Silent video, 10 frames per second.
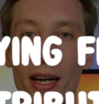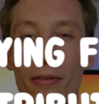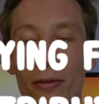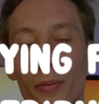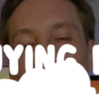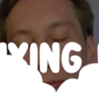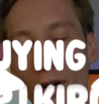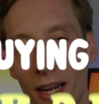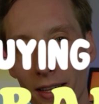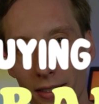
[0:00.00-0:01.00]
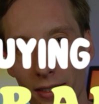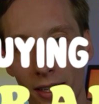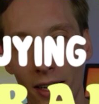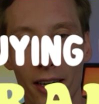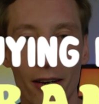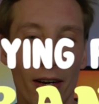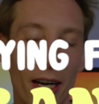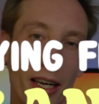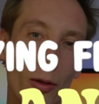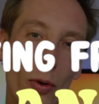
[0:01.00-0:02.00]
from the brands. Now
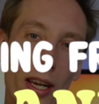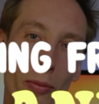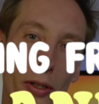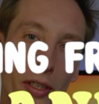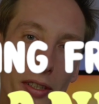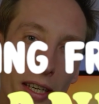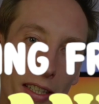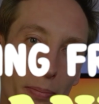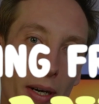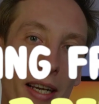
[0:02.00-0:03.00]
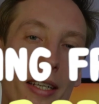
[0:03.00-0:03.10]
I had way more success buying